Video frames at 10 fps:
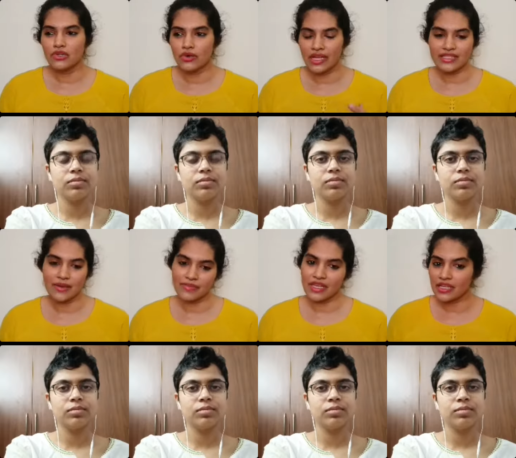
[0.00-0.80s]
Speaker 1: look at
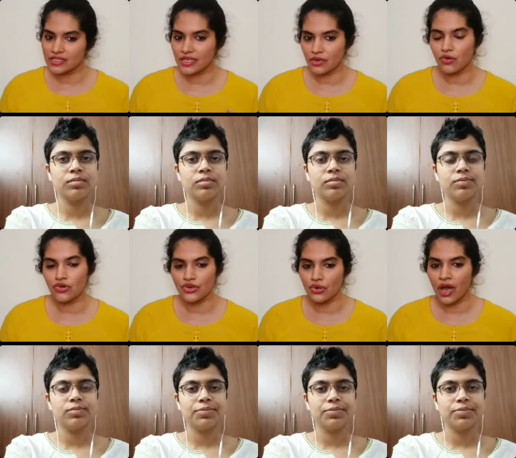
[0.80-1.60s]
something and say, oh,
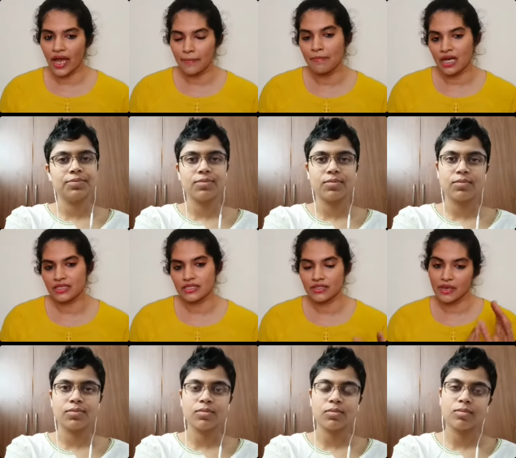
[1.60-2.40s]
you know, I
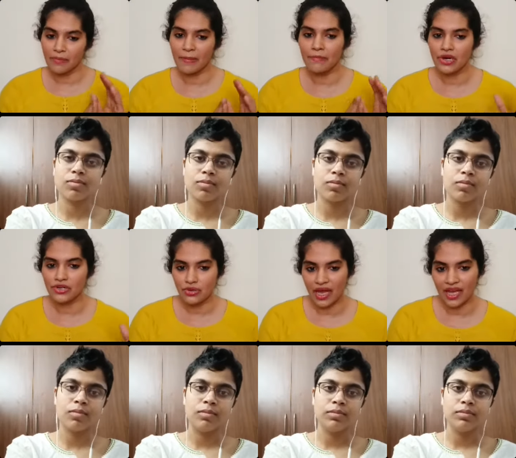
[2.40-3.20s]
must remember
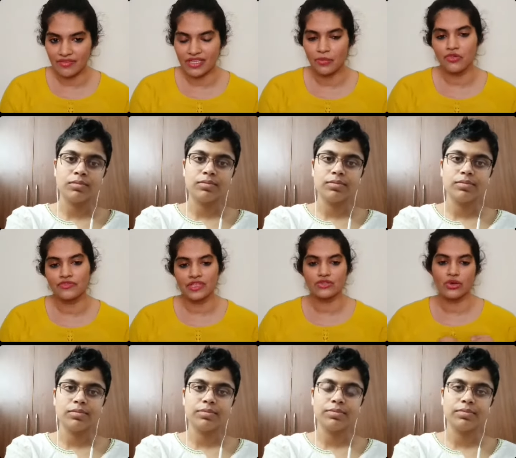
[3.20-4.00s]
to have some of
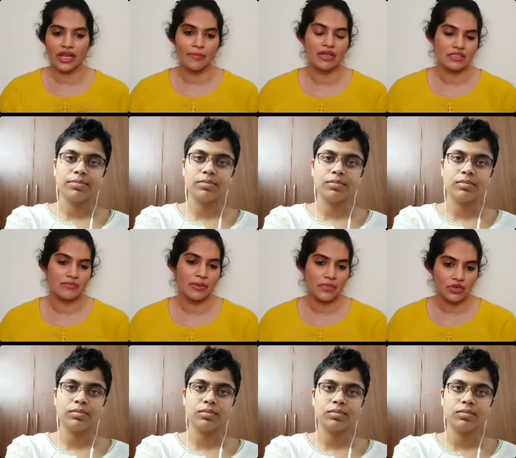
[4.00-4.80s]
this or I must
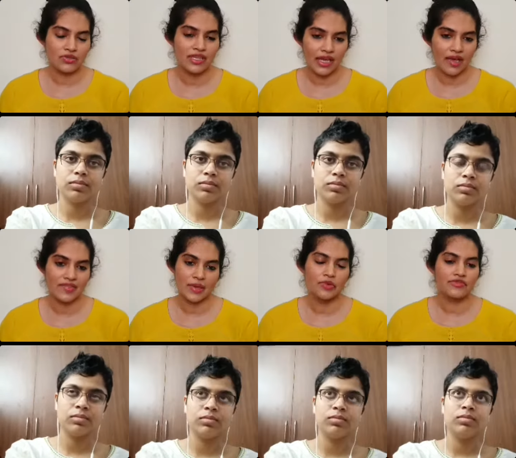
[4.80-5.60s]
remember to have
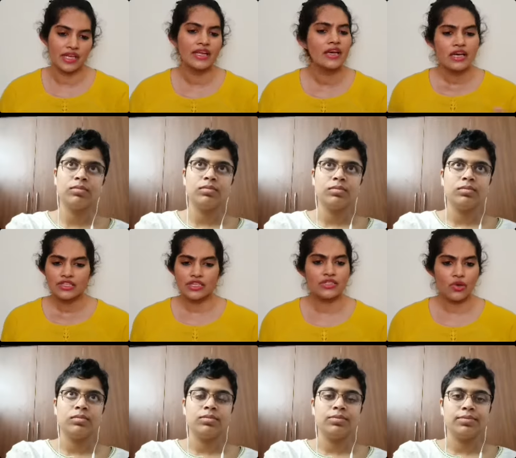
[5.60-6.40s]
some of that,
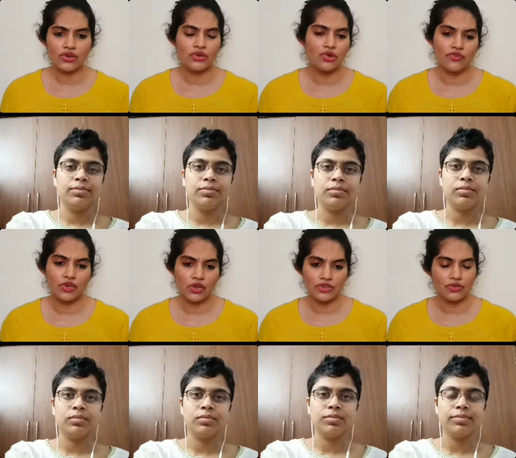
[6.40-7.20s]
just on an
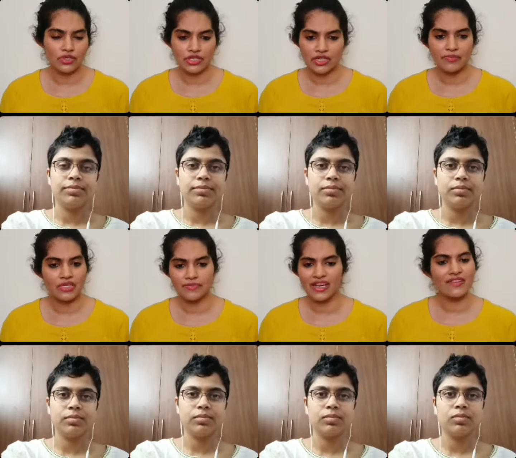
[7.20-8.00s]
overall nutrition
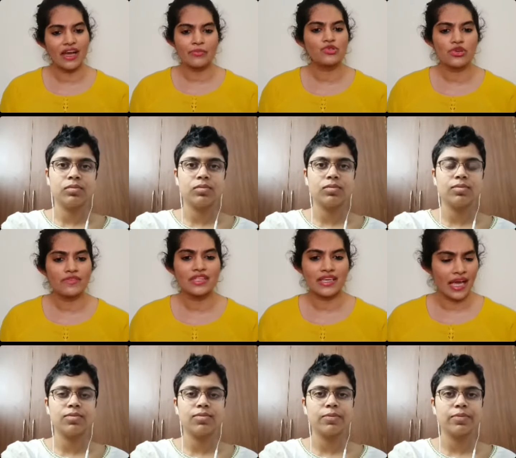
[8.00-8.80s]
perspective. I'm sure
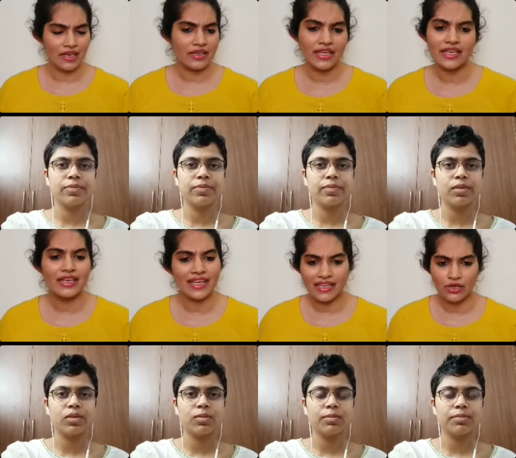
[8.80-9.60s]
with the calorie
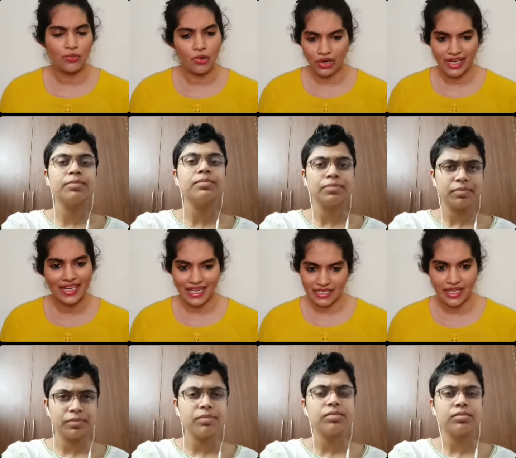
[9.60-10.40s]
intake, your body
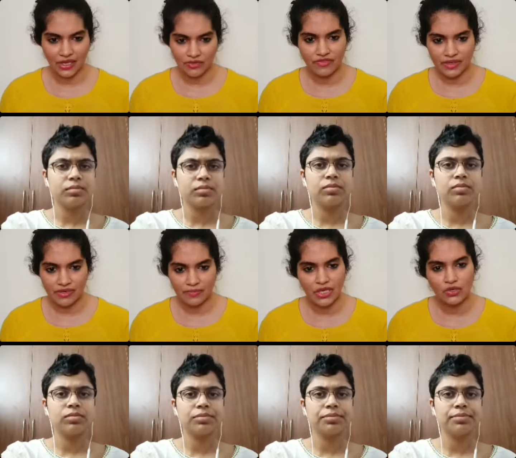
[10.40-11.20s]
takes care of it
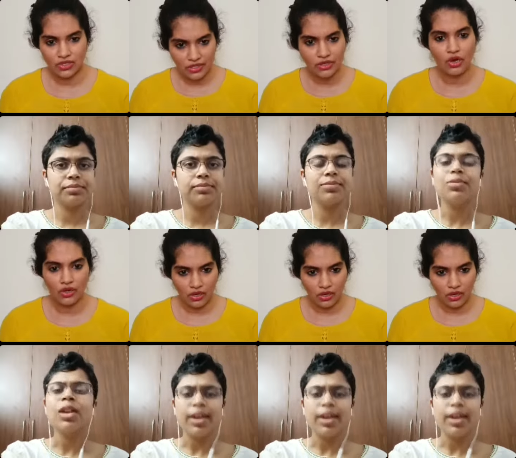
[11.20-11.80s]
because you're